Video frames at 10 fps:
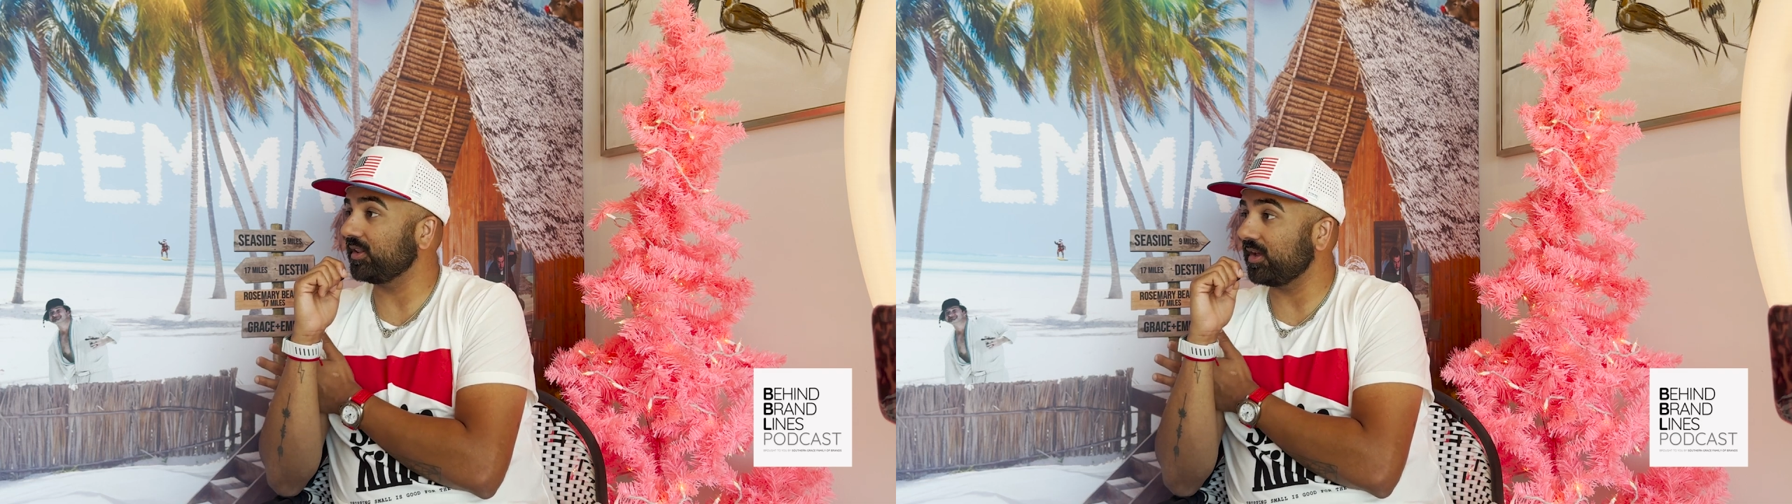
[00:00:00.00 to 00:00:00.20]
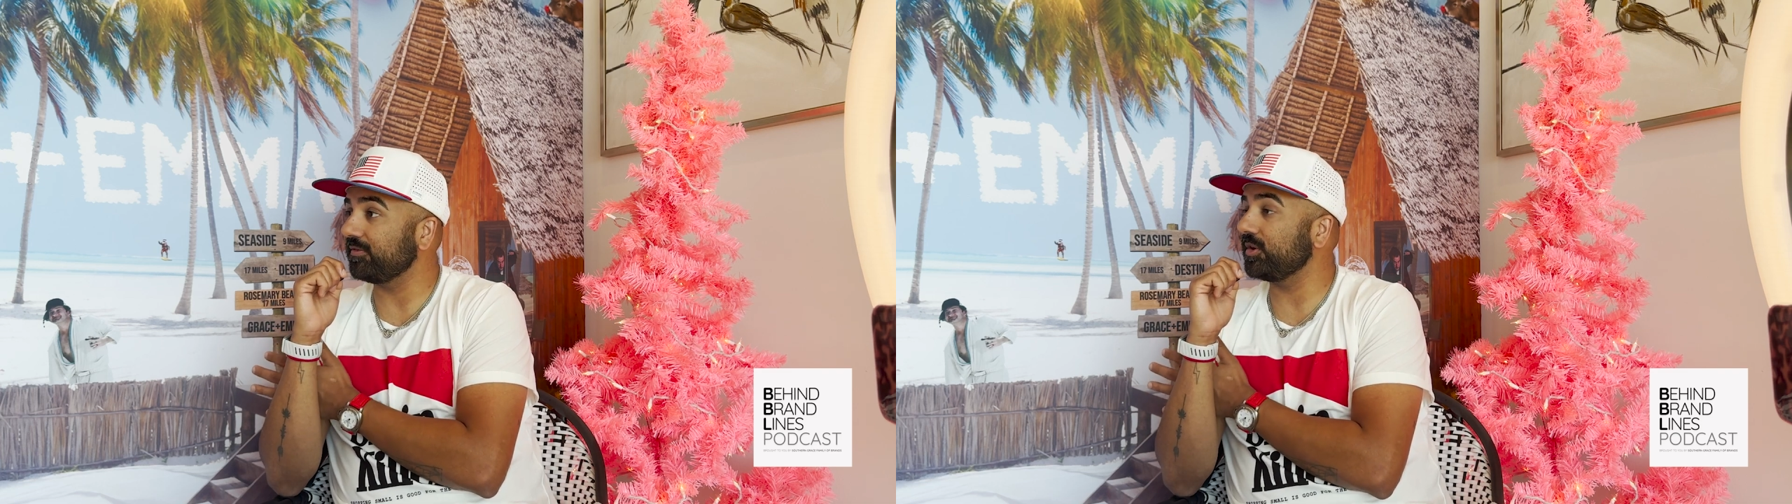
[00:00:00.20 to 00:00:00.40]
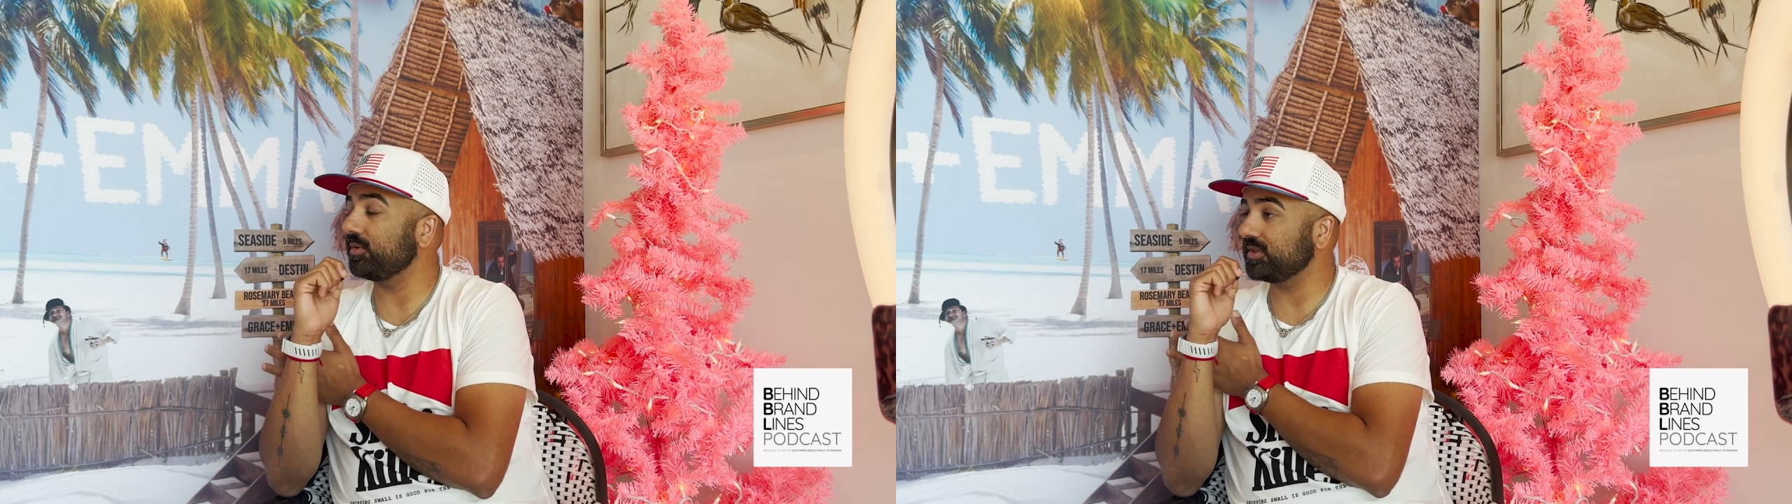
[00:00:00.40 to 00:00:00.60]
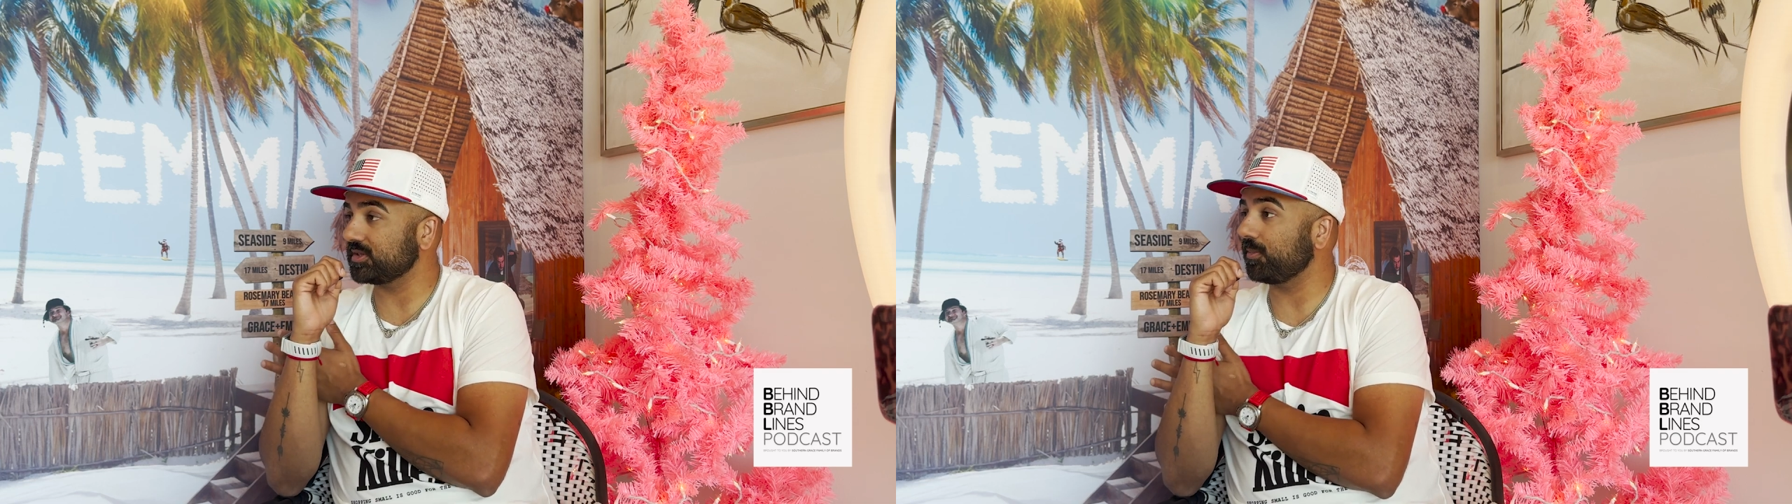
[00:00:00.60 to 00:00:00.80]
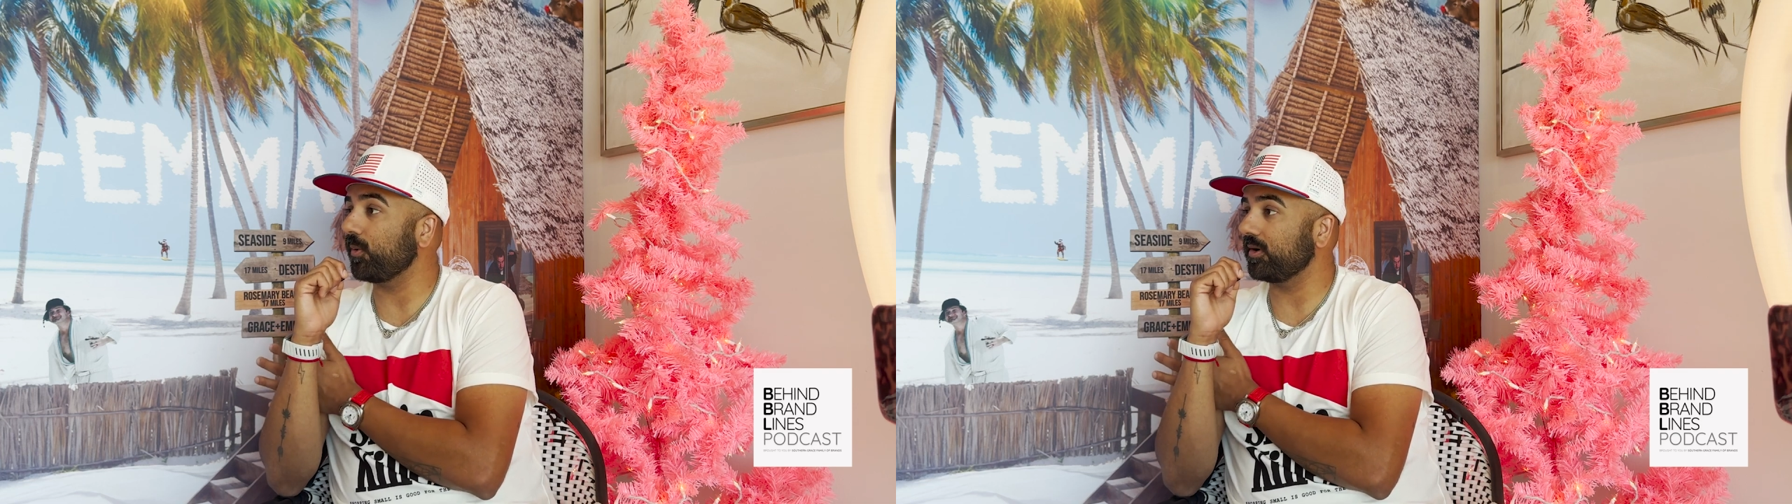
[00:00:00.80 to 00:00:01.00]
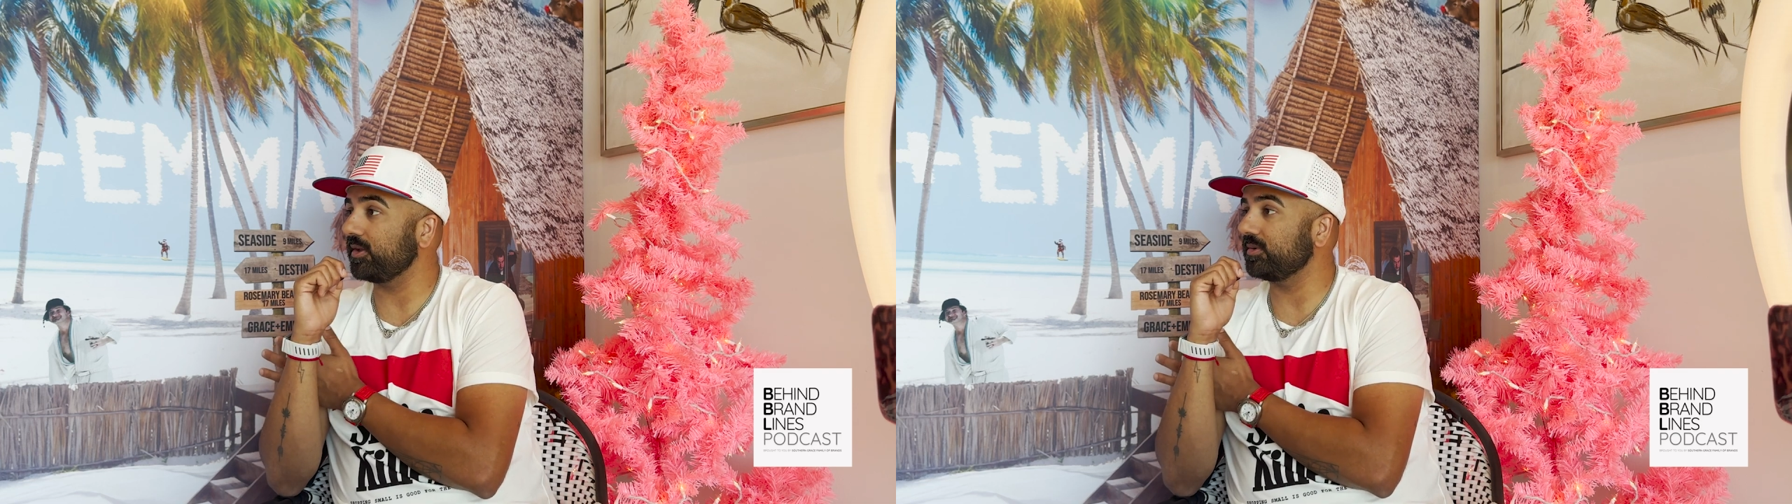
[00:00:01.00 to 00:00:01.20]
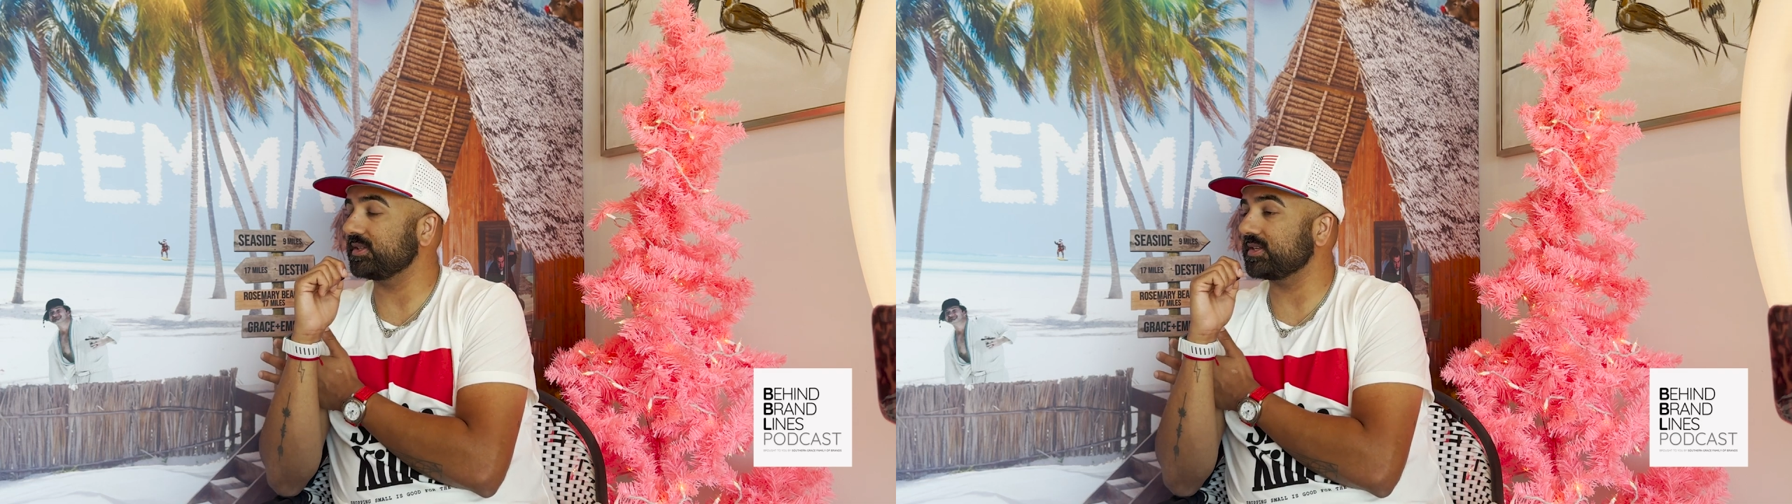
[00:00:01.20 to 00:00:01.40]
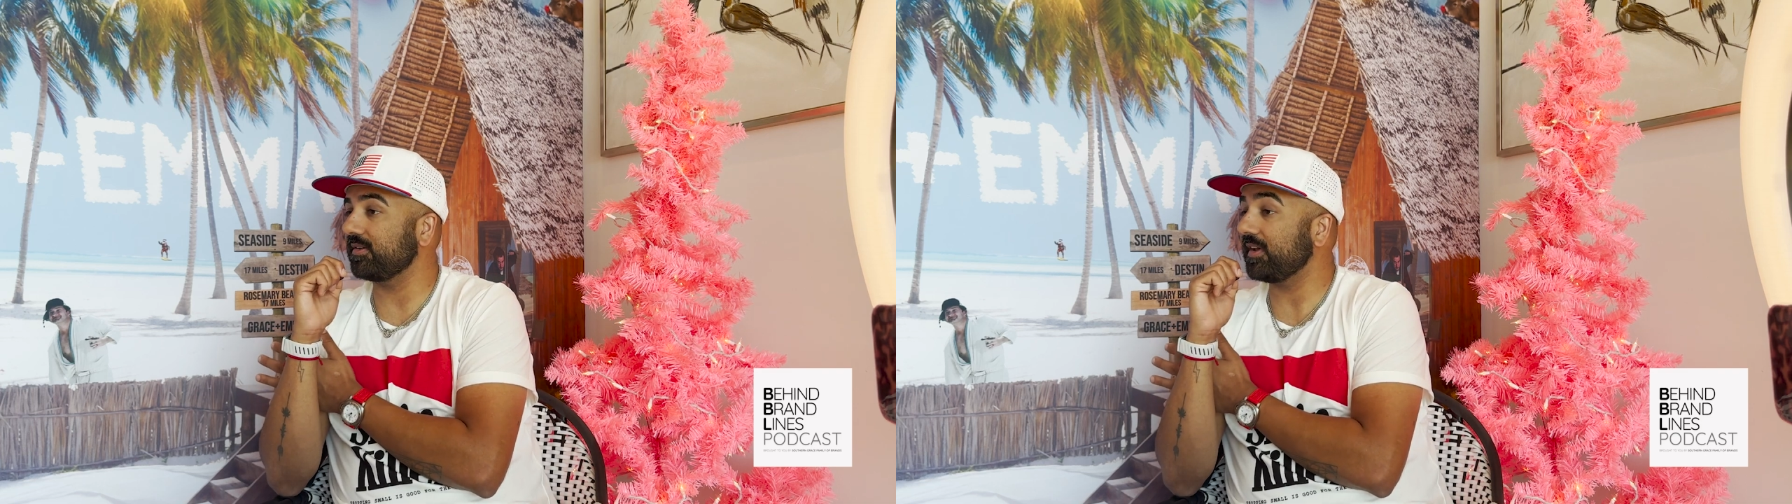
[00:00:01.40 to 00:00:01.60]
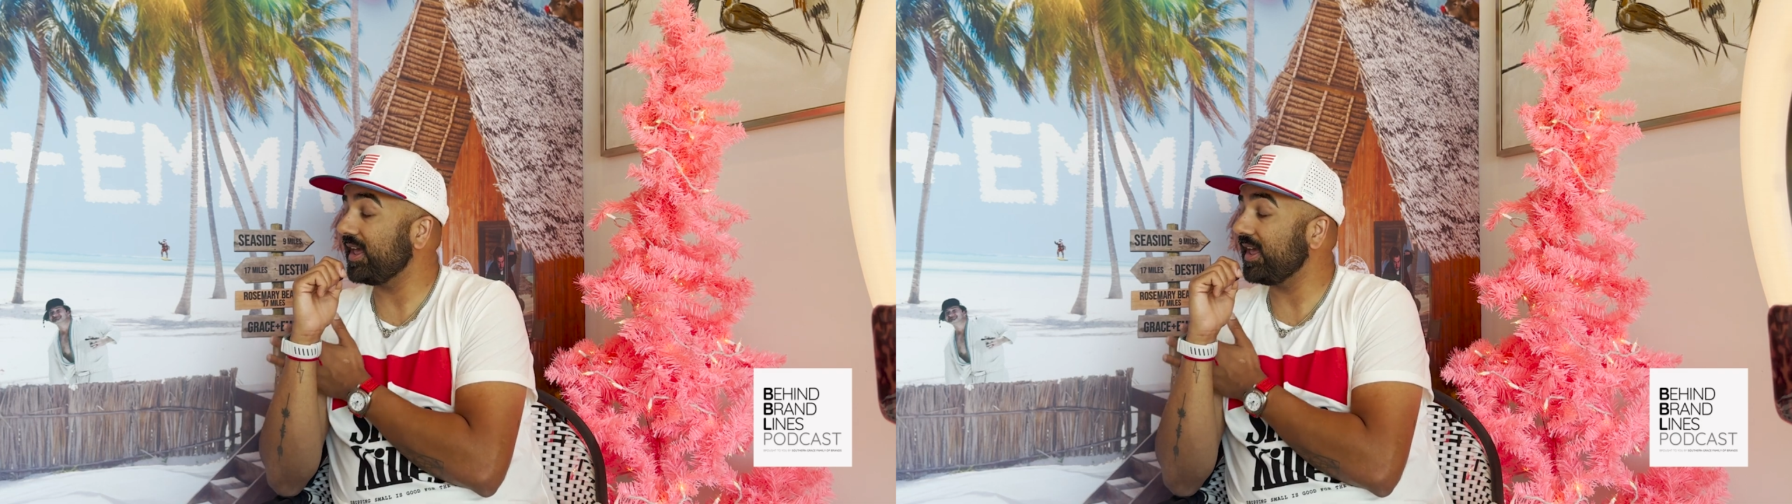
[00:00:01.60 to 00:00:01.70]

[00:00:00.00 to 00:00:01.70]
love you and support you and stuff,